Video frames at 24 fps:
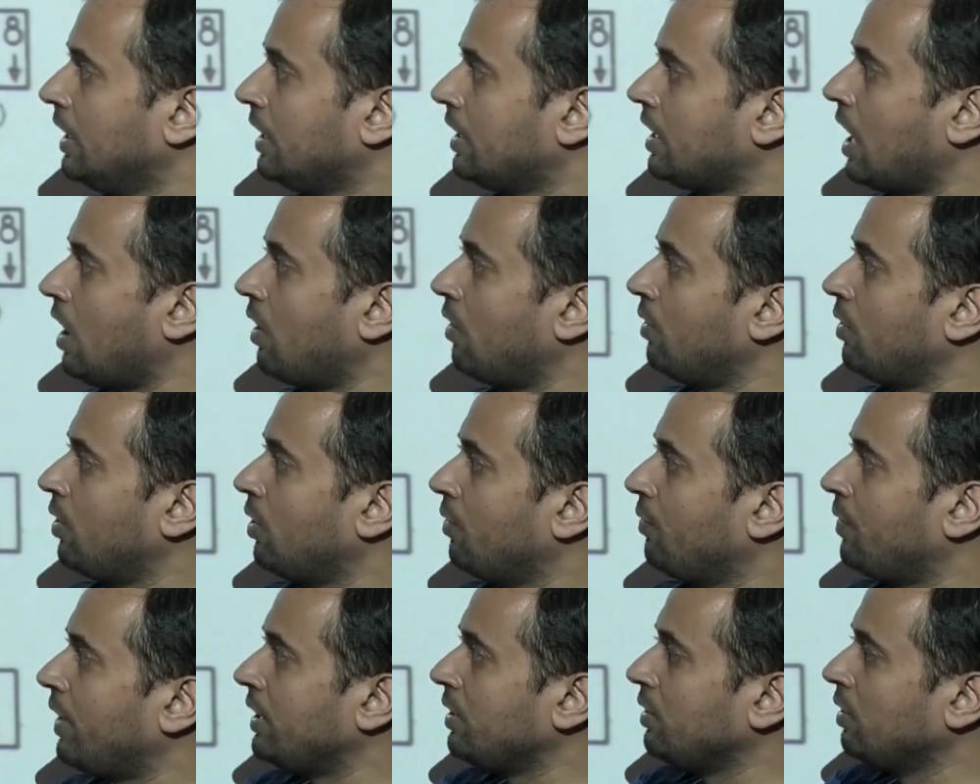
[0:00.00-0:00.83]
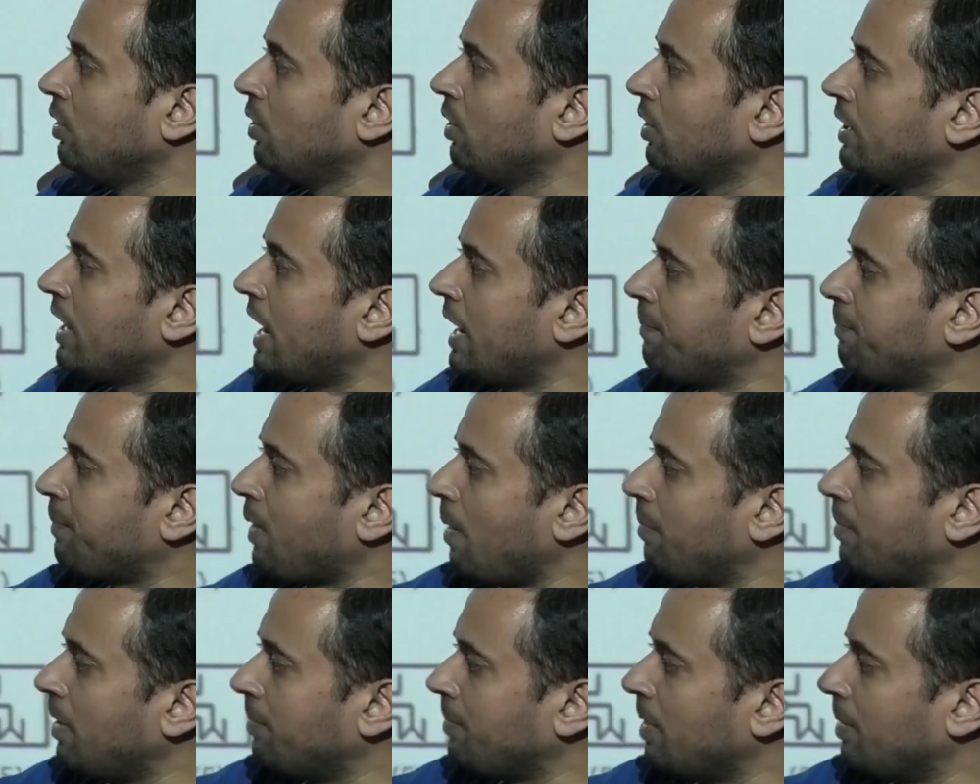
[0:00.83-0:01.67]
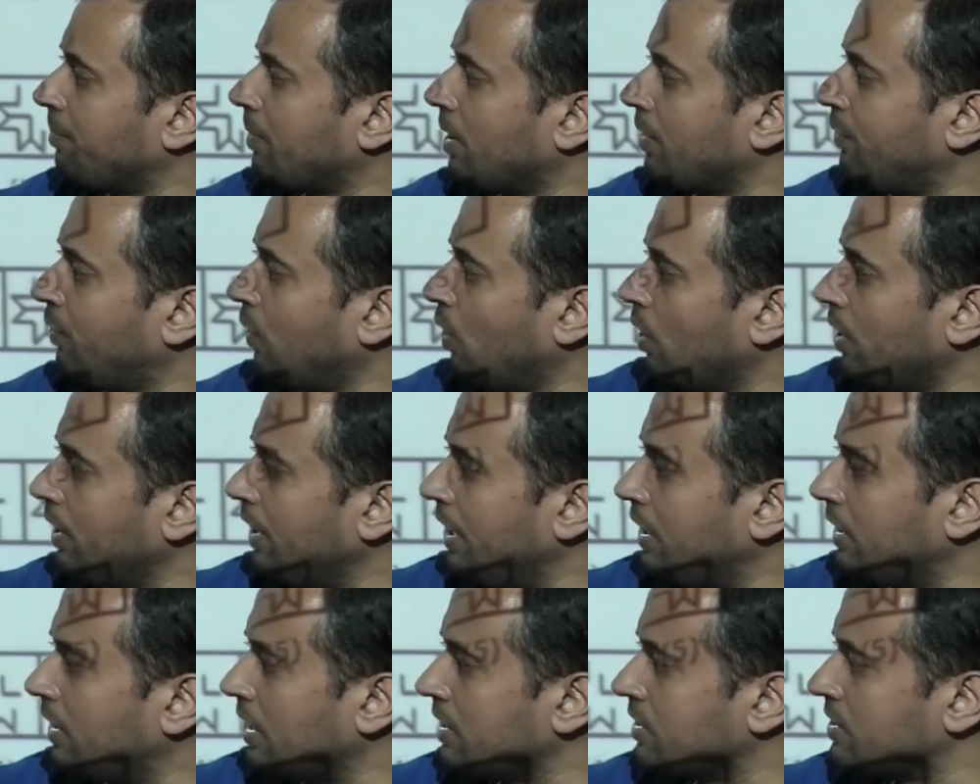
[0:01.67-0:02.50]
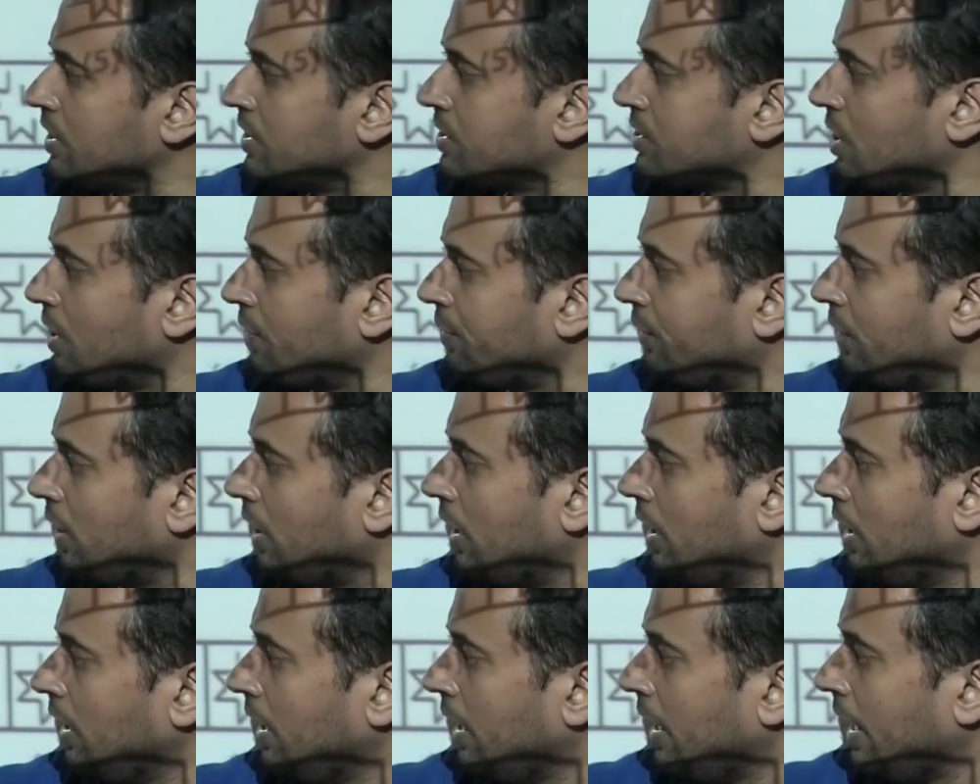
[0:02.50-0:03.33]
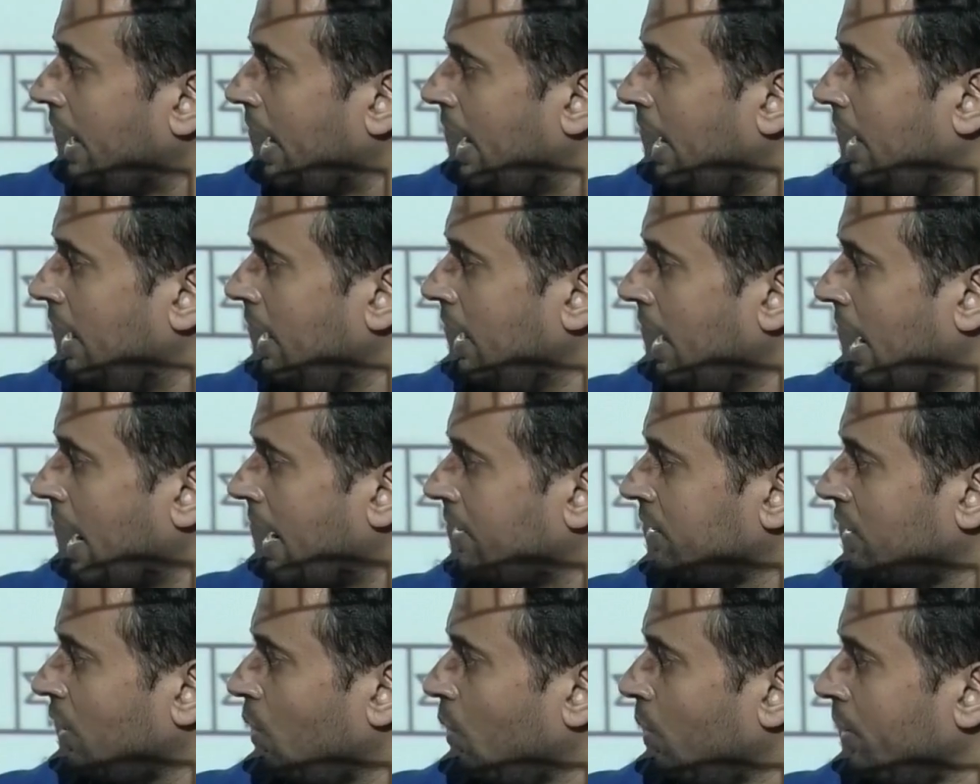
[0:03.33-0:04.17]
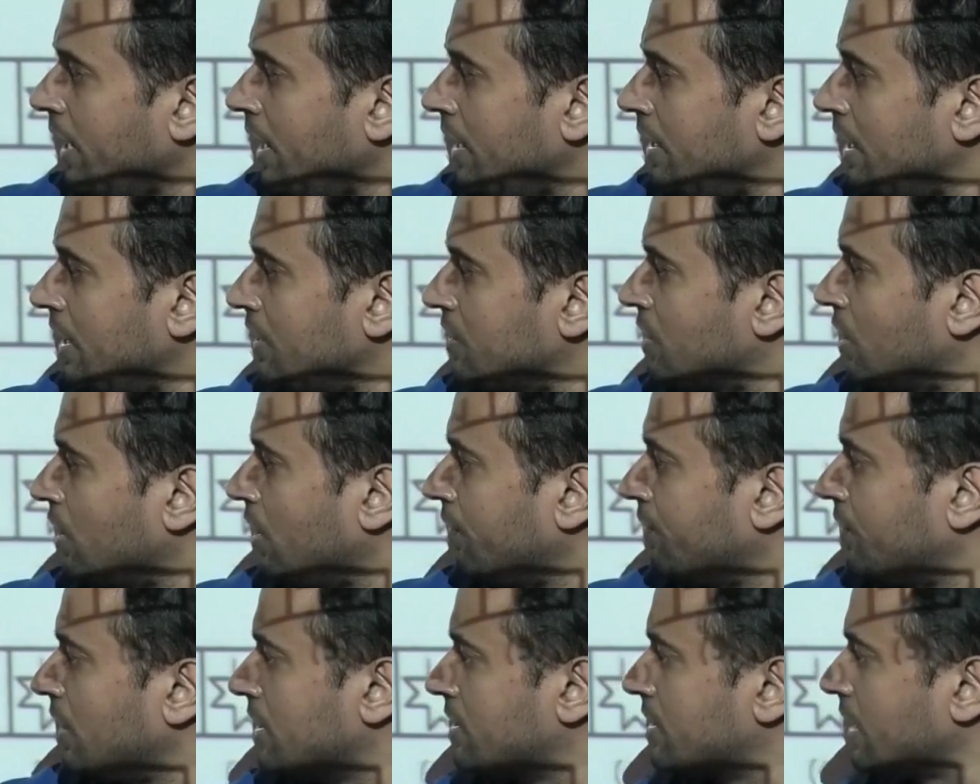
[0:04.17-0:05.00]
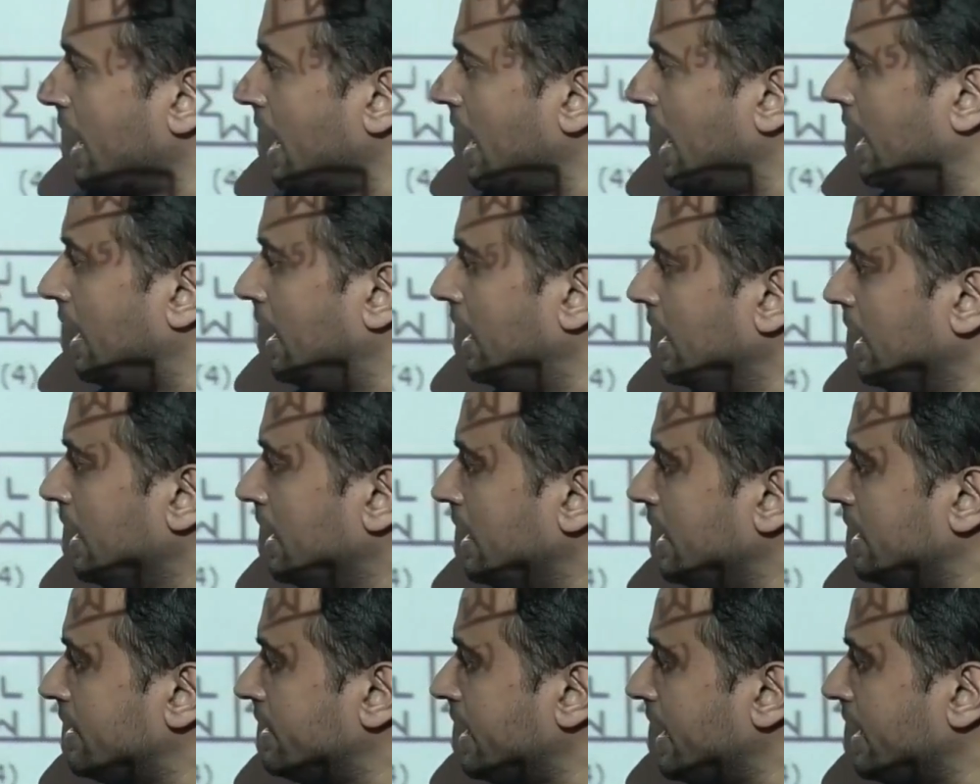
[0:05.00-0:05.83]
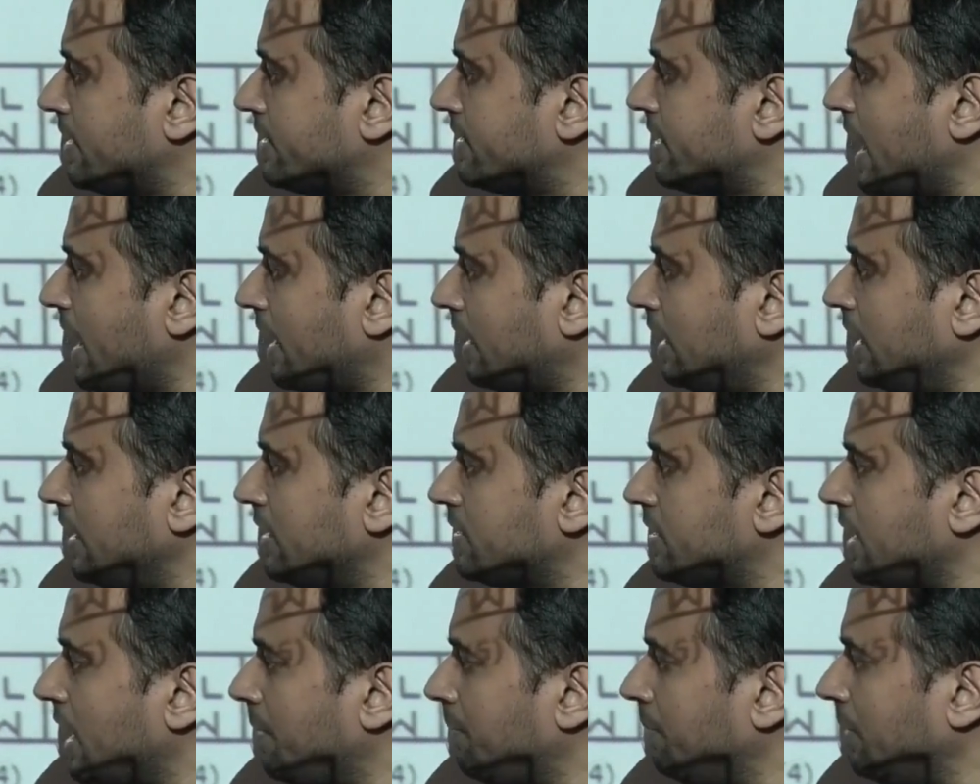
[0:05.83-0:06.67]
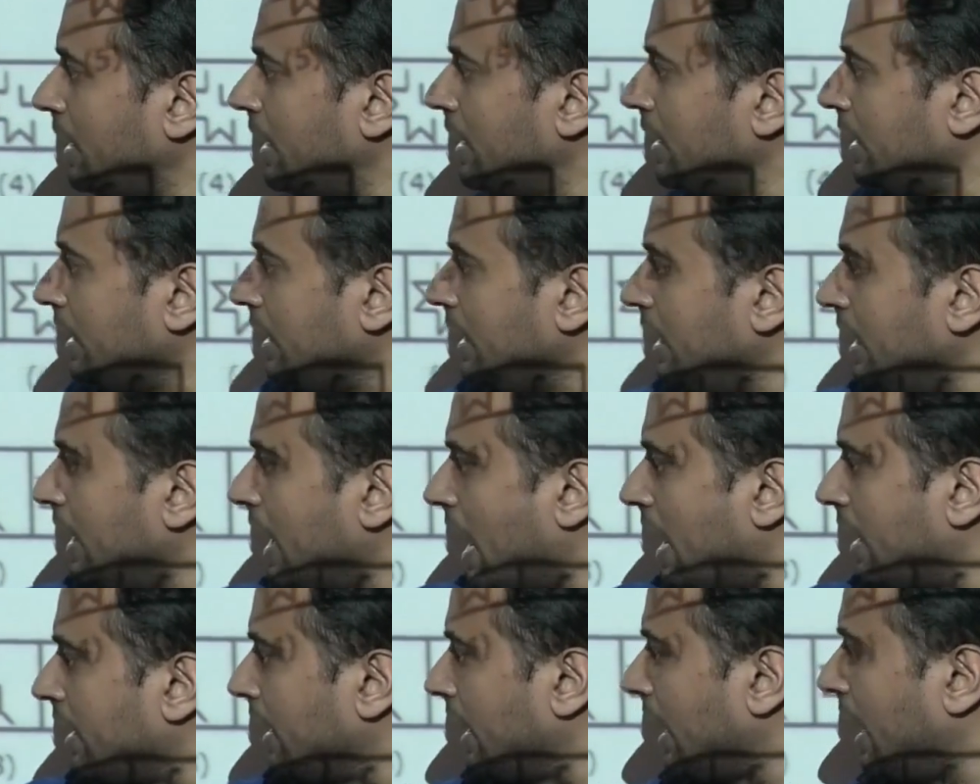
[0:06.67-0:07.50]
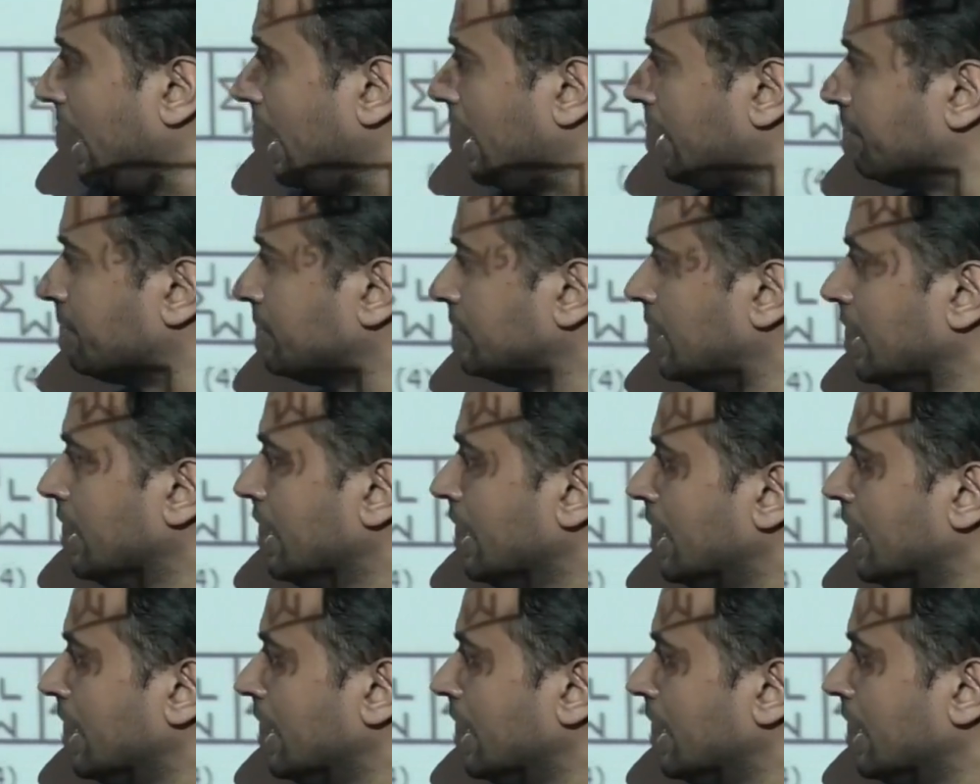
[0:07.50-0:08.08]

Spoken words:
Now when you looked at problem number 4, it consists of a L, and the orientation of this L is exactly same in E and A.